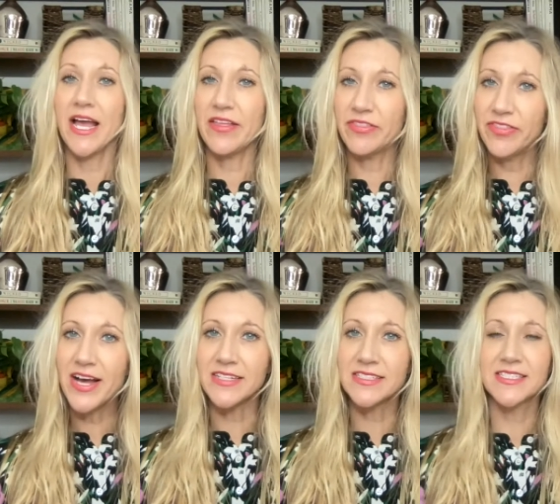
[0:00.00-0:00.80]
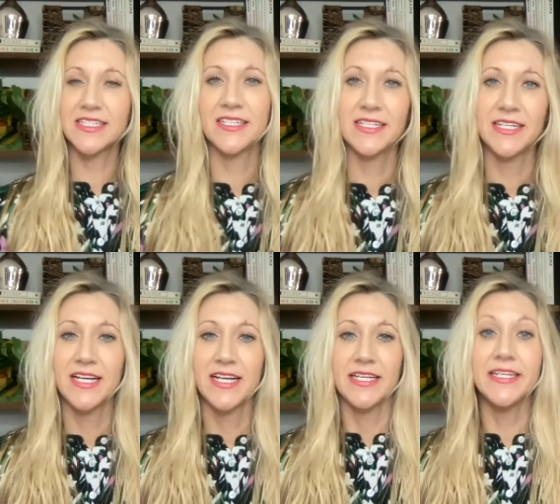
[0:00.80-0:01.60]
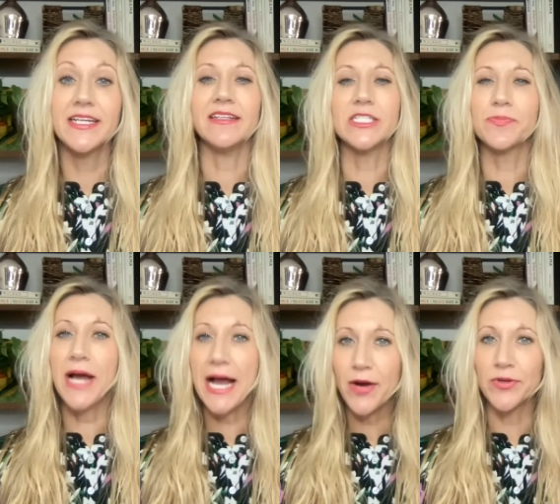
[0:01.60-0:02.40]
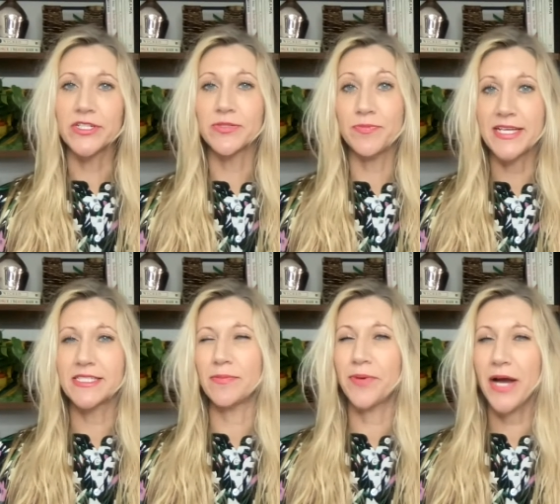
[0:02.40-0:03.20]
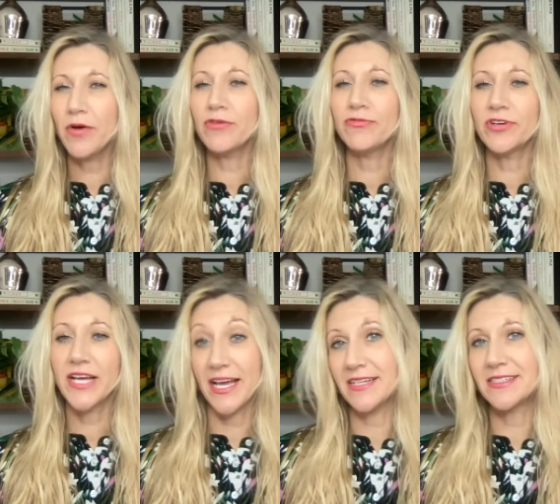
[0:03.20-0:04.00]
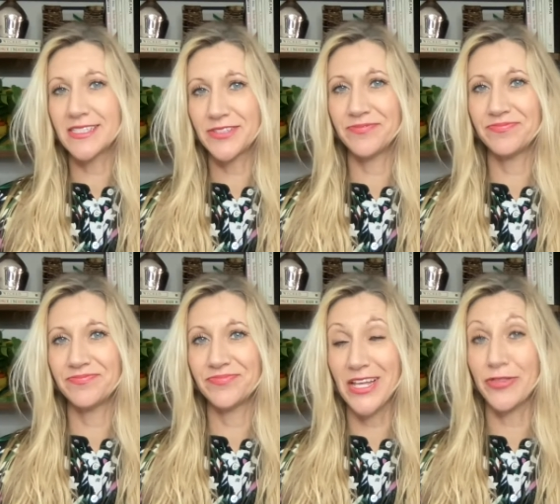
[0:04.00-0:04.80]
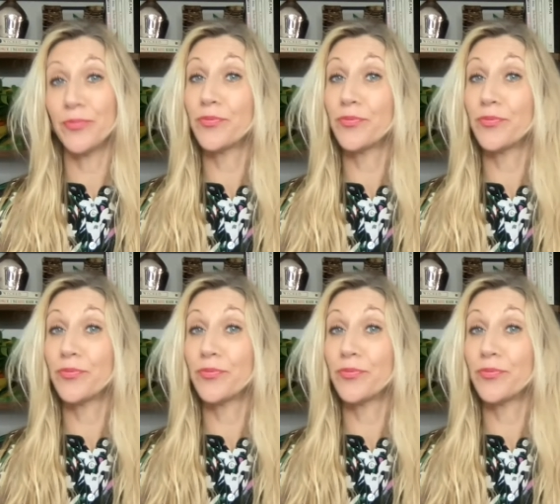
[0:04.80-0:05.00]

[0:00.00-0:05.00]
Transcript: And thus, Nicholas Powers makes the powerful case that the